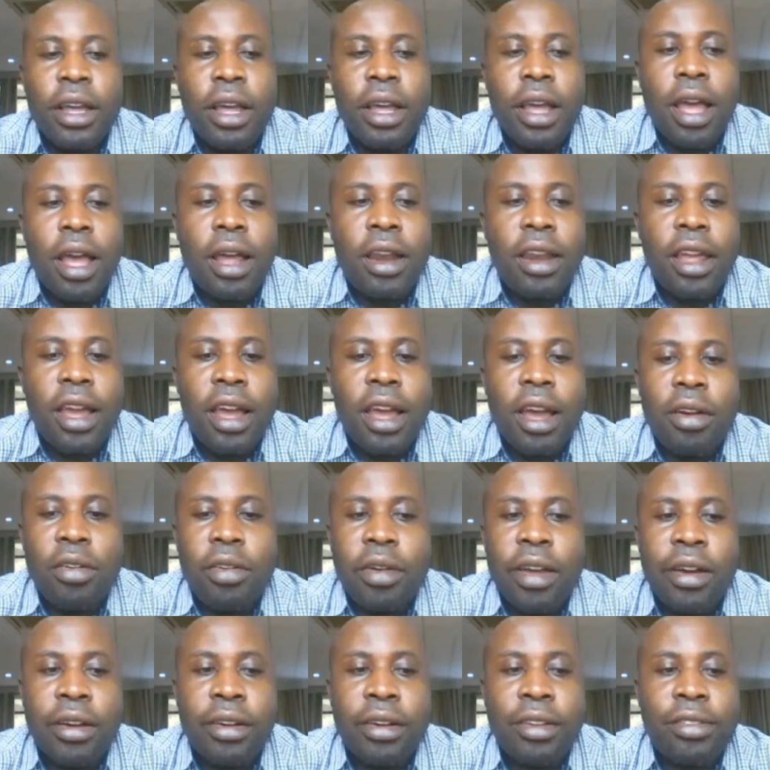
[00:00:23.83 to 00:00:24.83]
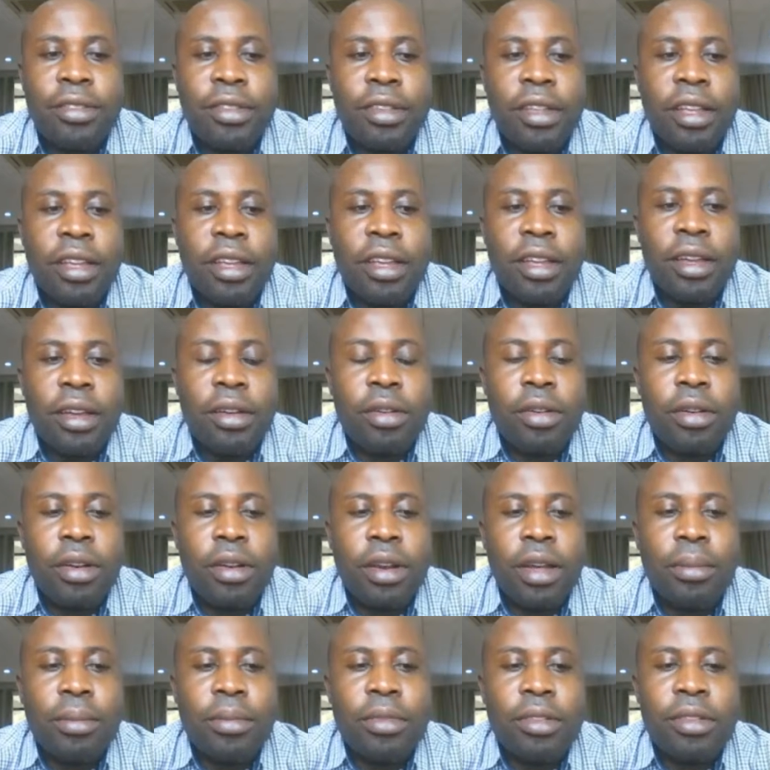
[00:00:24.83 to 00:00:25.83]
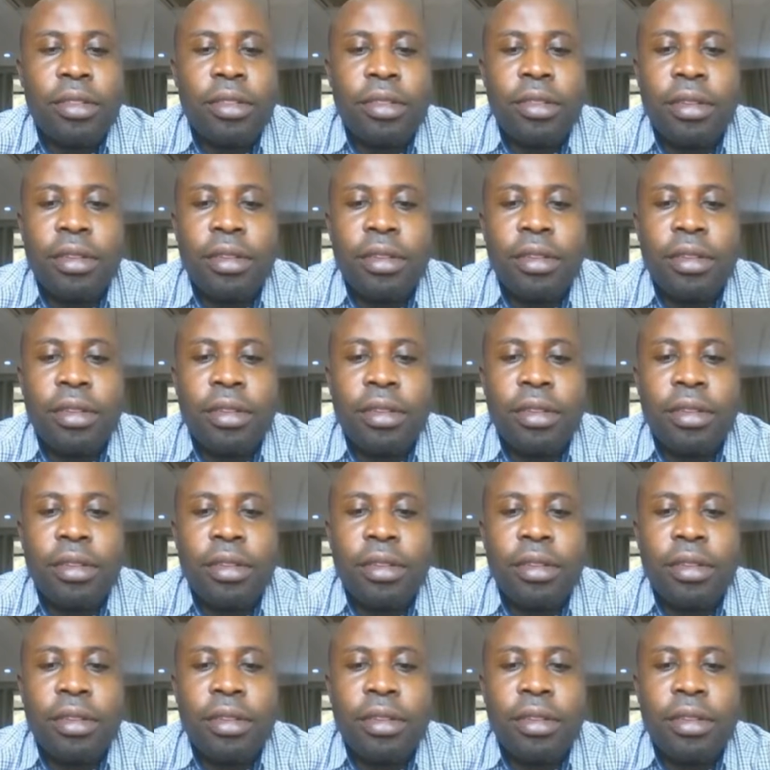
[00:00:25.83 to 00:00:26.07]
and how else the columns